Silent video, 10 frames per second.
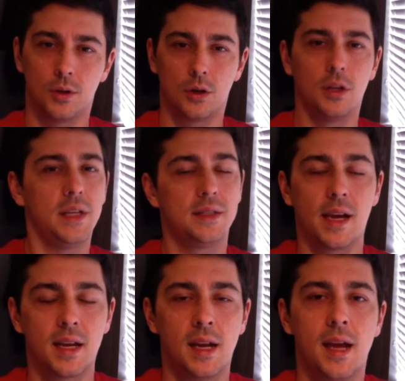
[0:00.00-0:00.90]
early
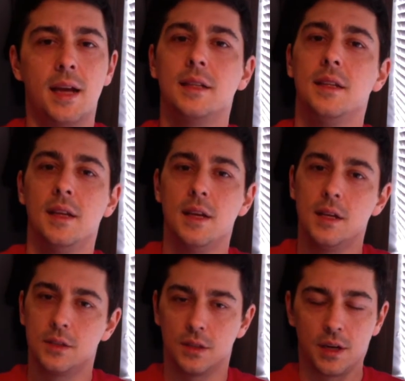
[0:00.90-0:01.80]
second act.
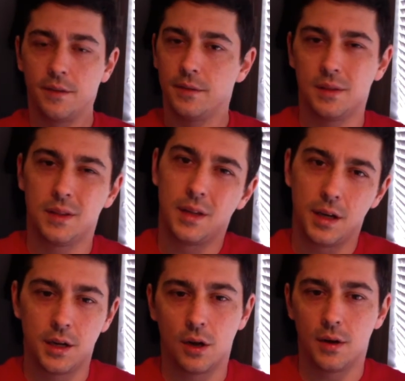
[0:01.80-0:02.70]
So there, there
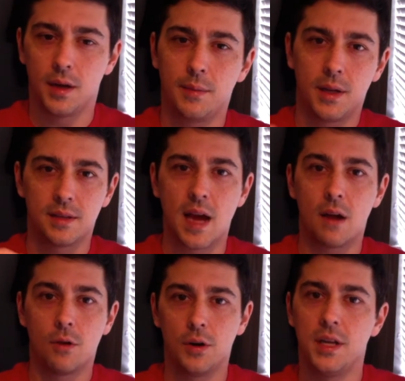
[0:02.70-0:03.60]
you go. mean, it's
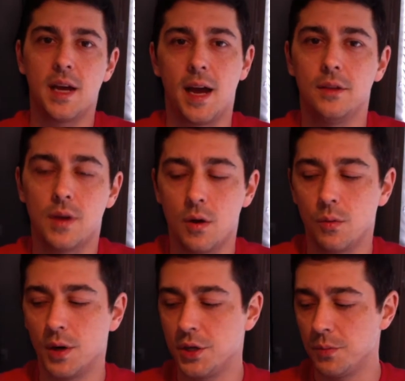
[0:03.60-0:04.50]
not Rhodey dying, so I won't
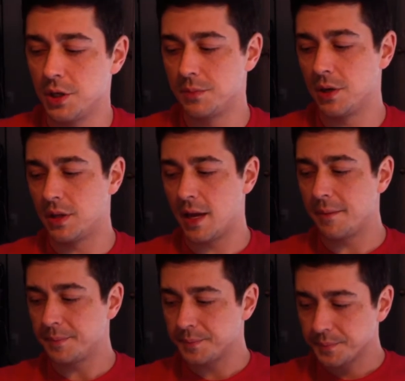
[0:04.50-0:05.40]
worry too much about
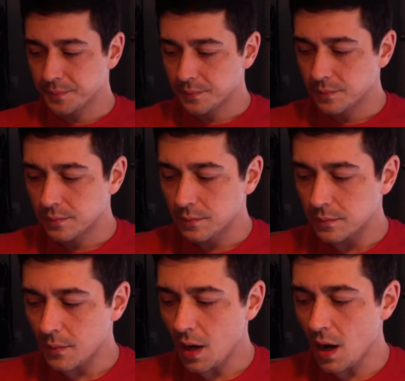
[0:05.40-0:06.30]
that.
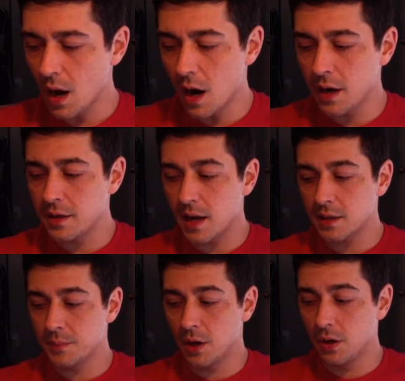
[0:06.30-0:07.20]
I already talked
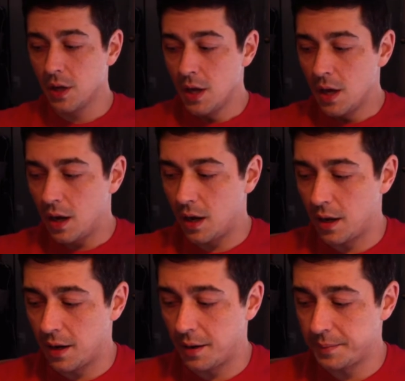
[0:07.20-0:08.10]
about
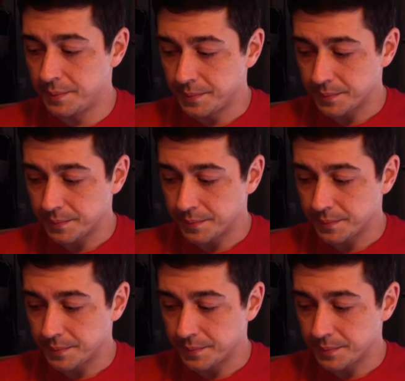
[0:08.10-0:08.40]
um,